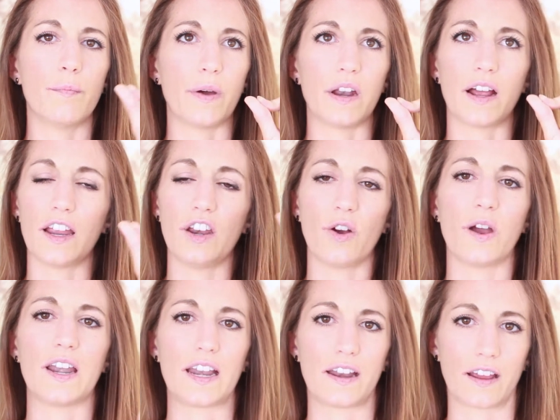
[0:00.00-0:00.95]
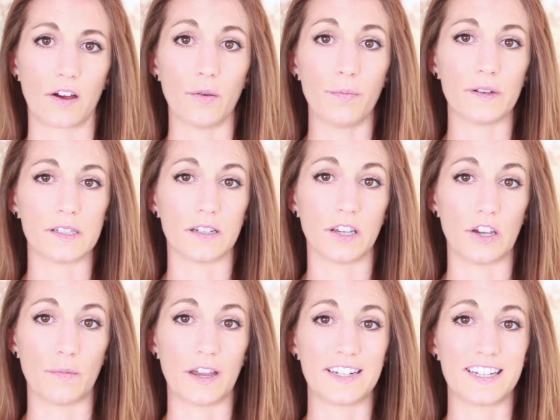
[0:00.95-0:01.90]
But I know I need help as a
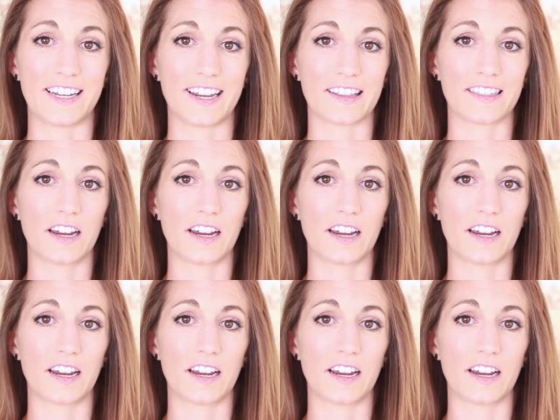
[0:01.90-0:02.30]
human to get